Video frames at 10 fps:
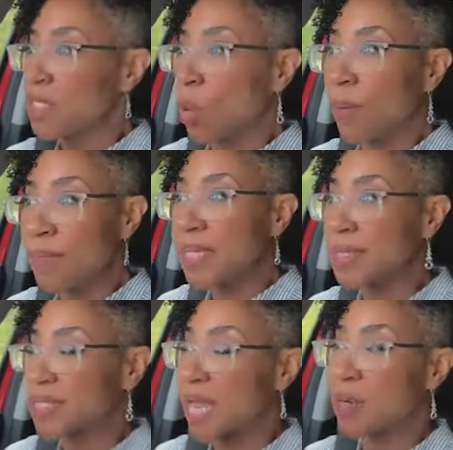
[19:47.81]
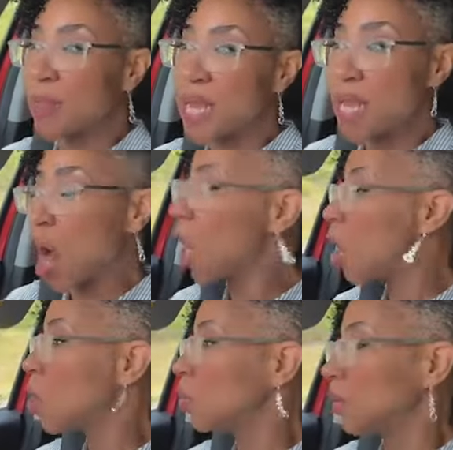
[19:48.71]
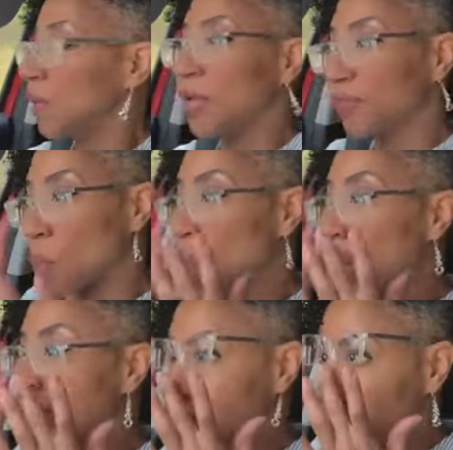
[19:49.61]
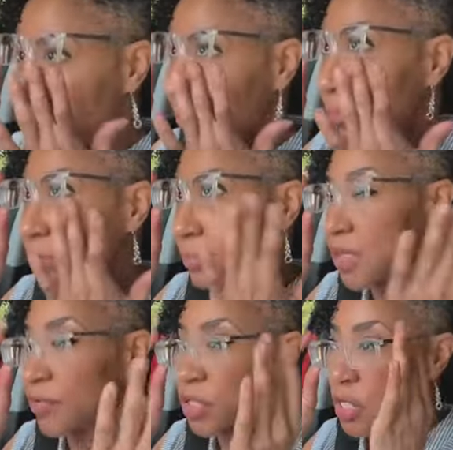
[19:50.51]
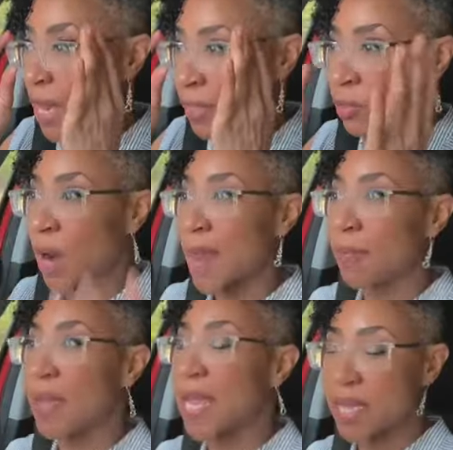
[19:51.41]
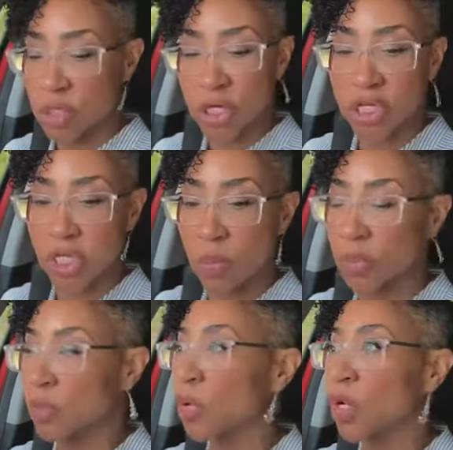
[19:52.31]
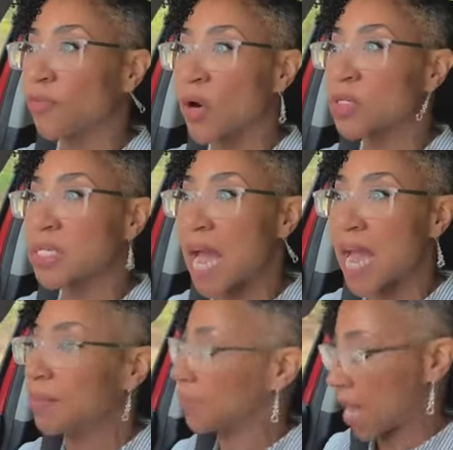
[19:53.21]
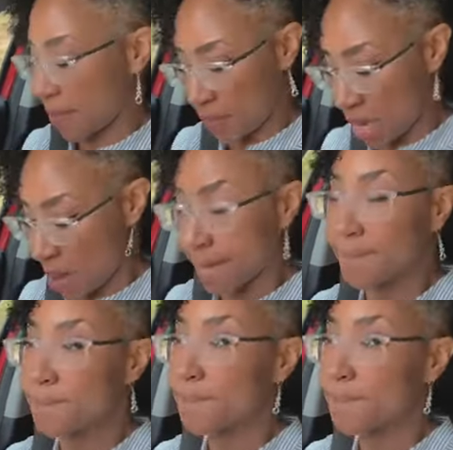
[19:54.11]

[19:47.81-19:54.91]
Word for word: So when men say to me, oh, if the woman, if she met the right man, she'd sleep with him on the first night, not me.